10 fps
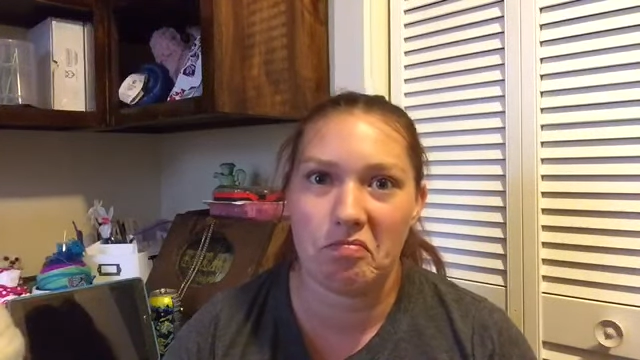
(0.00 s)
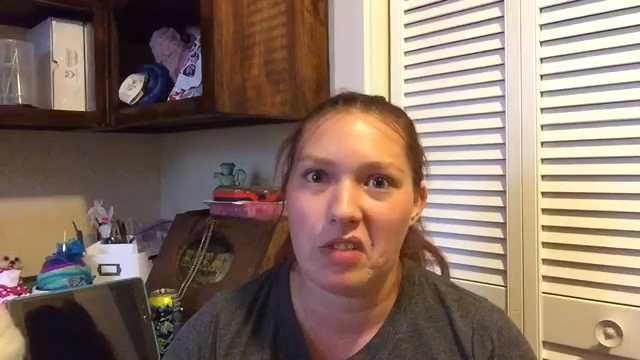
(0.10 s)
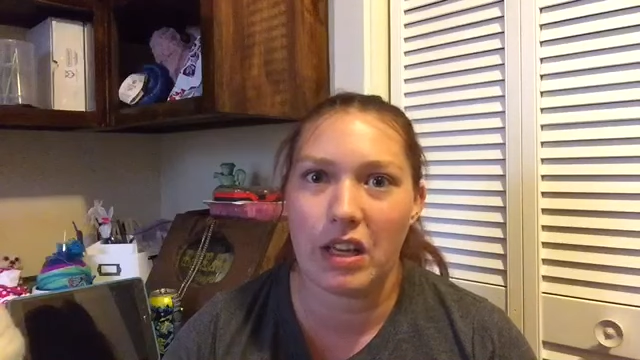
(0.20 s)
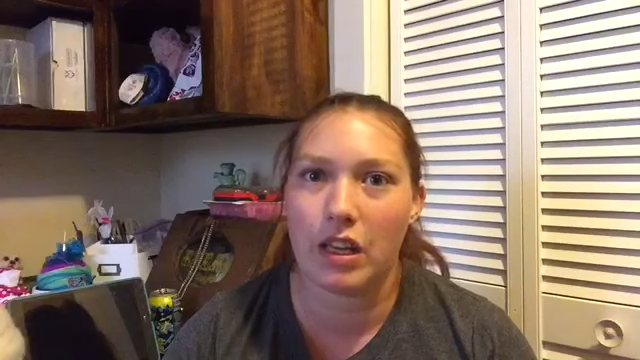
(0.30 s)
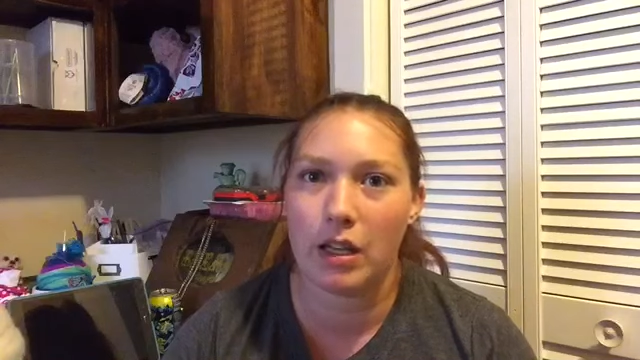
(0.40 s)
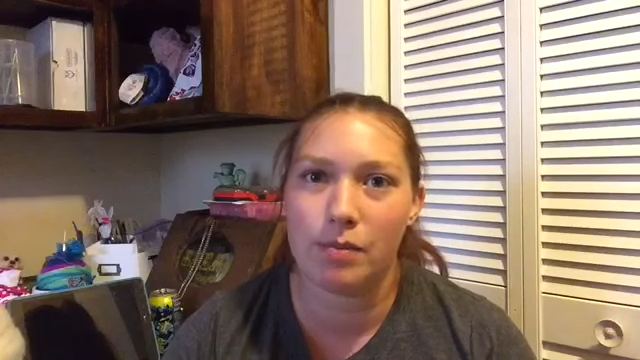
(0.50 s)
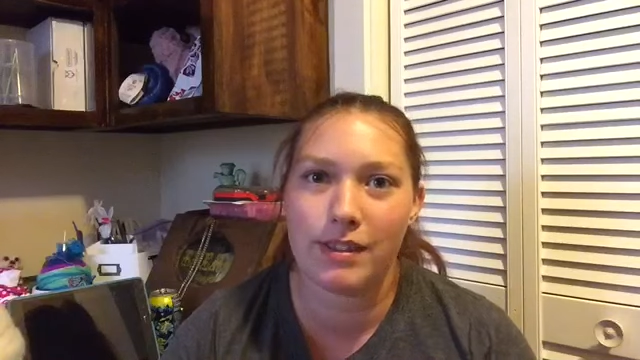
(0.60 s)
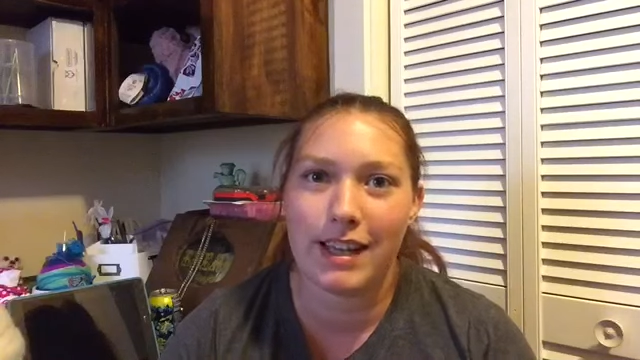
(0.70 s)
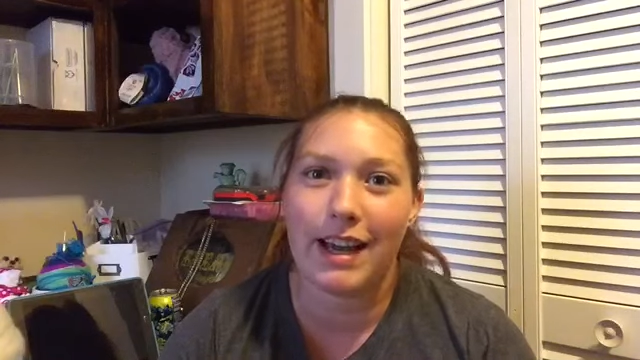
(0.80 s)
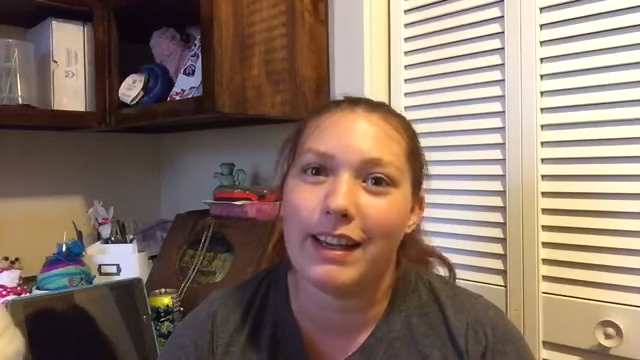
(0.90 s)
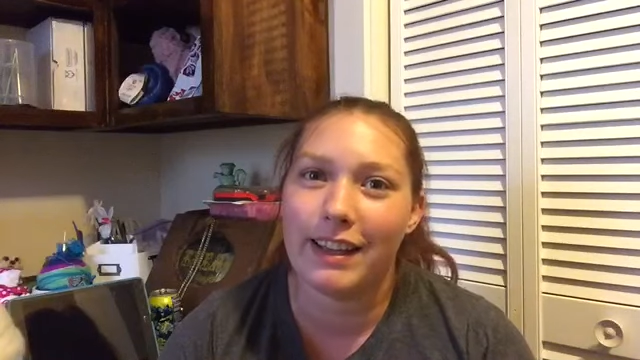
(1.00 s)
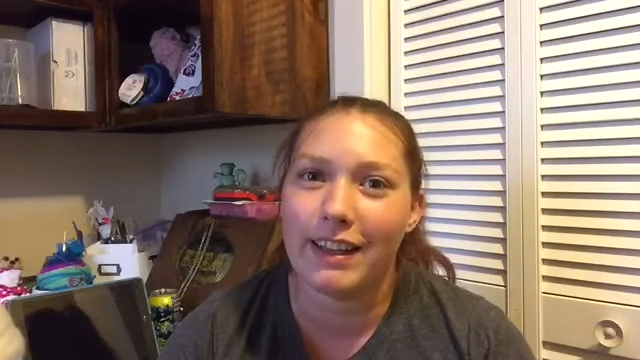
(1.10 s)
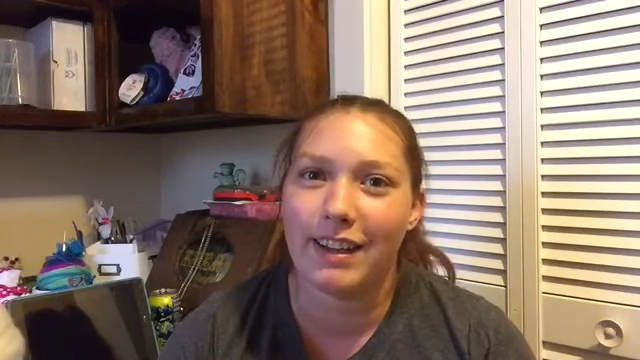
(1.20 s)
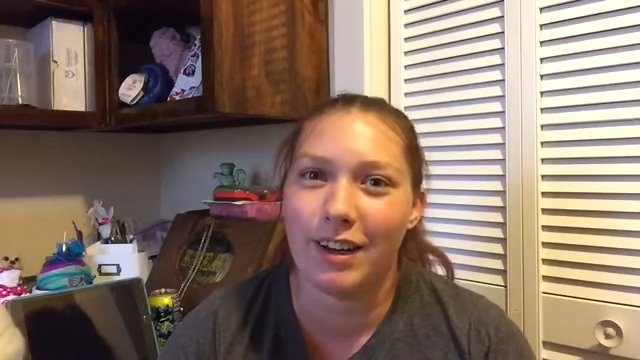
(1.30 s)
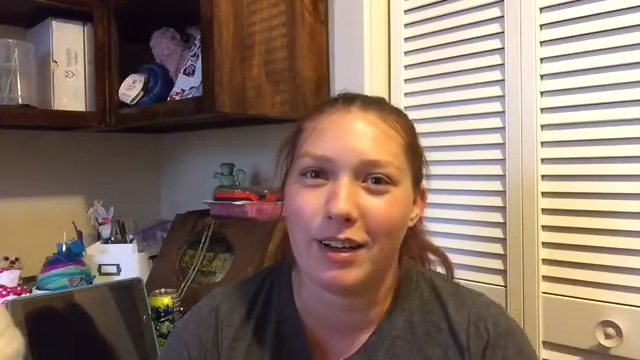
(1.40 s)
it keeps
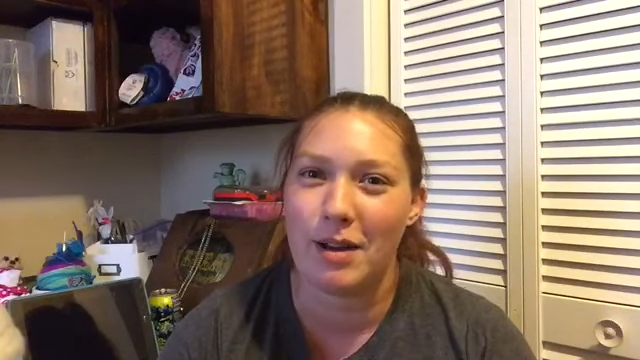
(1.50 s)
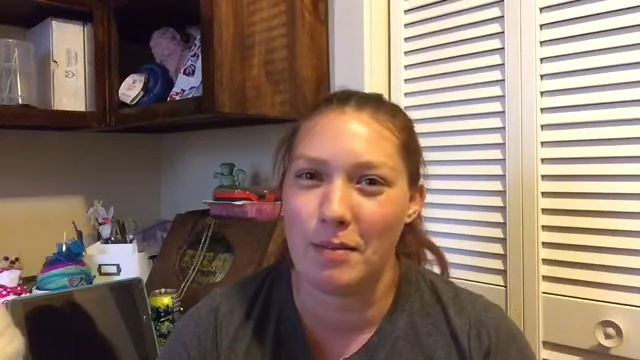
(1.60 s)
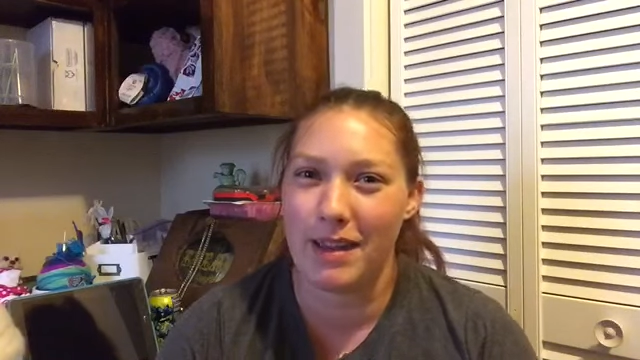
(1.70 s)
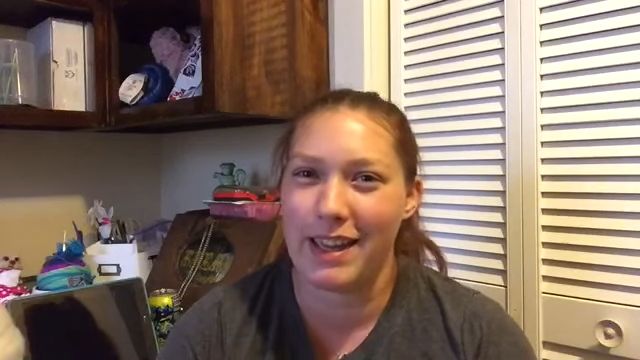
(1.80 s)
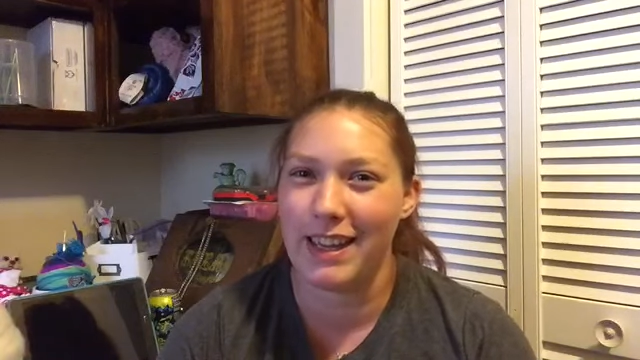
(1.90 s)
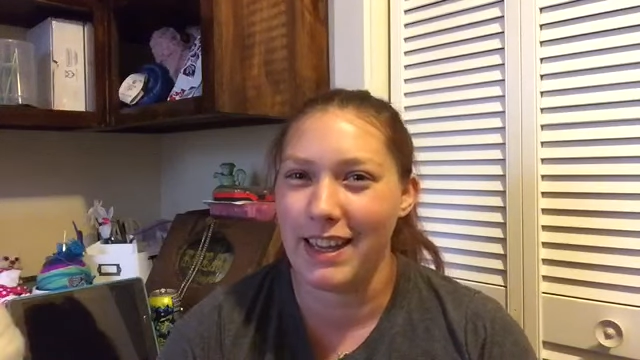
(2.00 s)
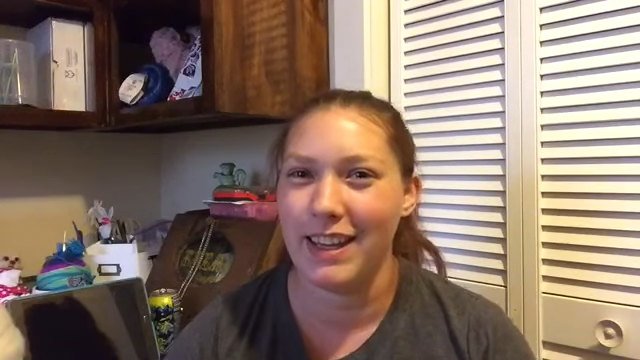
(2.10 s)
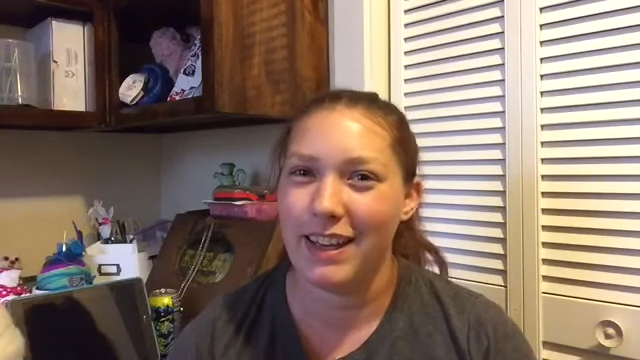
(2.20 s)
dying on me,